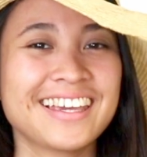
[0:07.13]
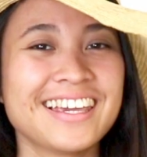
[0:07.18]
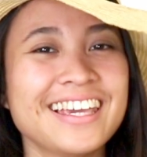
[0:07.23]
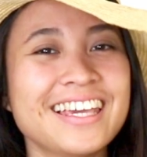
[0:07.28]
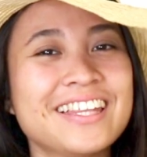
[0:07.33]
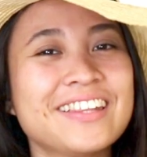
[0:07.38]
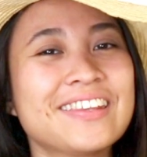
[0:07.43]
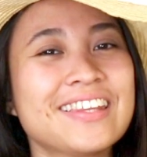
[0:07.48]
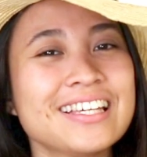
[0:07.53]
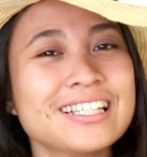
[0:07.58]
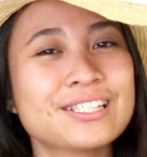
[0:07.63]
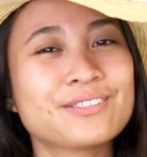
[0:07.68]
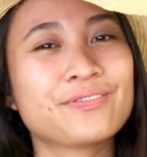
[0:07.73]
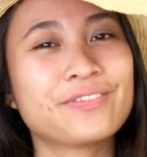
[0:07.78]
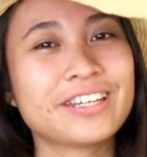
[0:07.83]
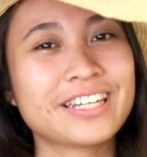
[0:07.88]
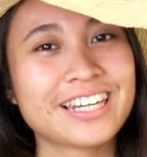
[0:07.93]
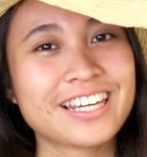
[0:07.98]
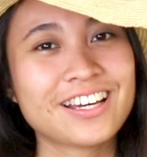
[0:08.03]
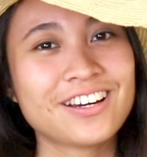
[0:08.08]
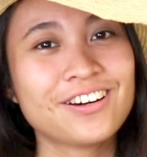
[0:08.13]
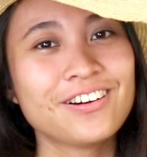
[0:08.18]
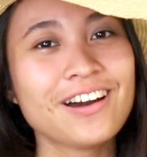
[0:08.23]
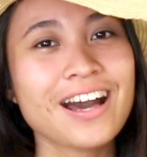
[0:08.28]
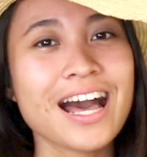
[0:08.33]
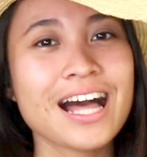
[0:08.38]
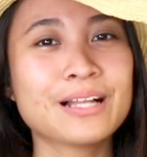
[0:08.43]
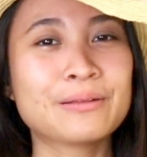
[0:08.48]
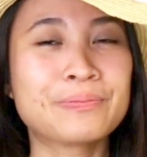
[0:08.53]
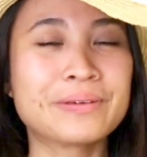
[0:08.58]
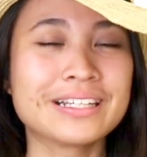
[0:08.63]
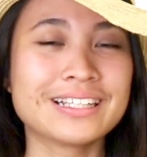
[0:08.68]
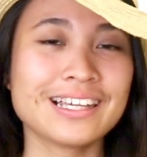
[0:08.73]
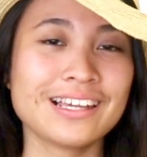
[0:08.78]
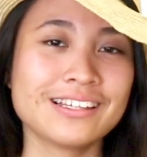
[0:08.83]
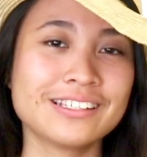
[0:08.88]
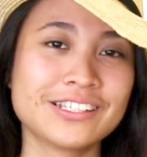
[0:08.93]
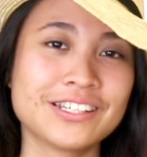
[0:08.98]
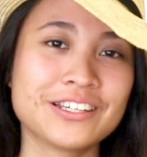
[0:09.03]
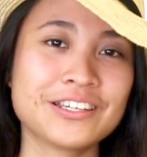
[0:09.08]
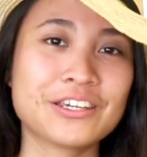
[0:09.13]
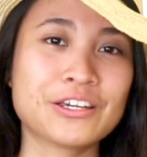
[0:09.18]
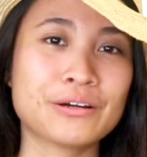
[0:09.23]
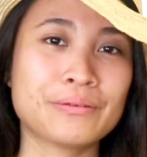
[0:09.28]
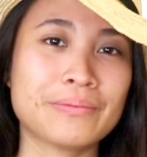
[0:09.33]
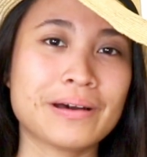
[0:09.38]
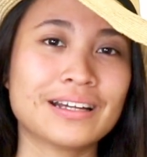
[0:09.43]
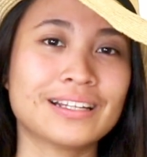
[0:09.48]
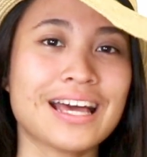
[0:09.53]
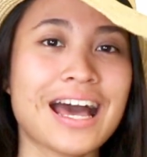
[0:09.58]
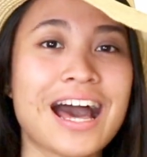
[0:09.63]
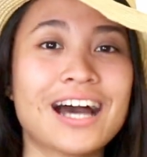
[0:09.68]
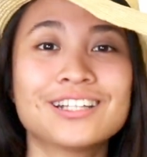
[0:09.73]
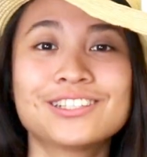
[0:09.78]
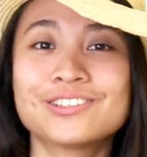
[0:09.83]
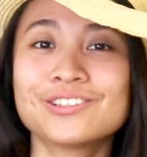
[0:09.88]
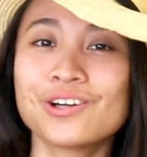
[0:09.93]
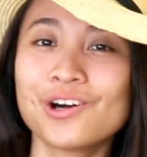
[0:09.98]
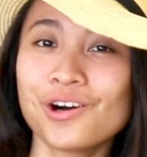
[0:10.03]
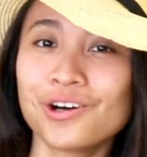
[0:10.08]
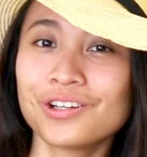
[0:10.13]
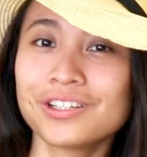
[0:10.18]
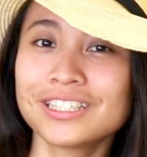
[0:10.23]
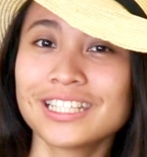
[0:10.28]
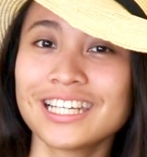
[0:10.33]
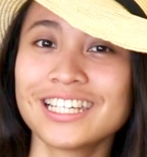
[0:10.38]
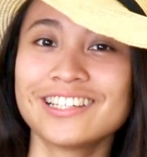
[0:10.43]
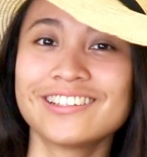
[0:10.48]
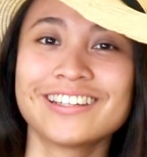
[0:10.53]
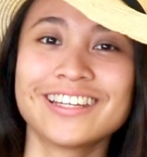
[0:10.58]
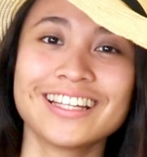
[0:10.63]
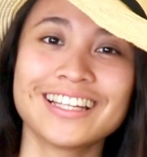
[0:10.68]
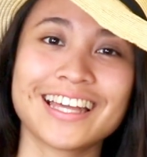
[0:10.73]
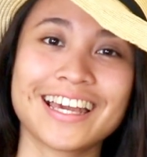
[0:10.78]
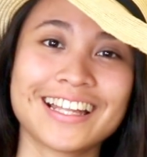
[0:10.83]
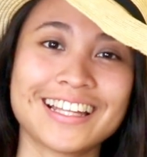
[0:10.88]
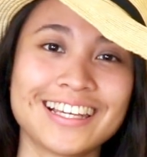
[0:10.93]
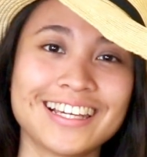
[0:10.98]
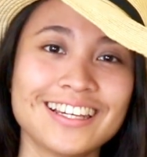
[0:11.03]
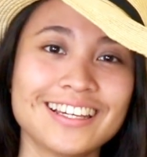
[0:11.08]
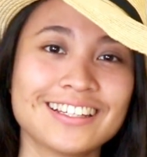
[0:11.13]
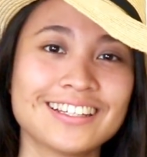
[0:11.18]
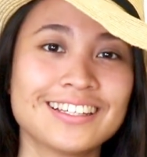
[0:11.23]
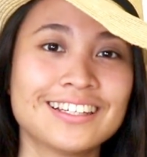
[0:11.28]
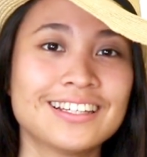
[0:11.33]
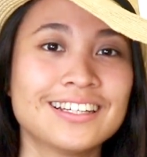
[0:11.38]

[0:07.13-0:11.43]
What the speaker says: In this video, I'll be teaching you about how to hold a ukulele,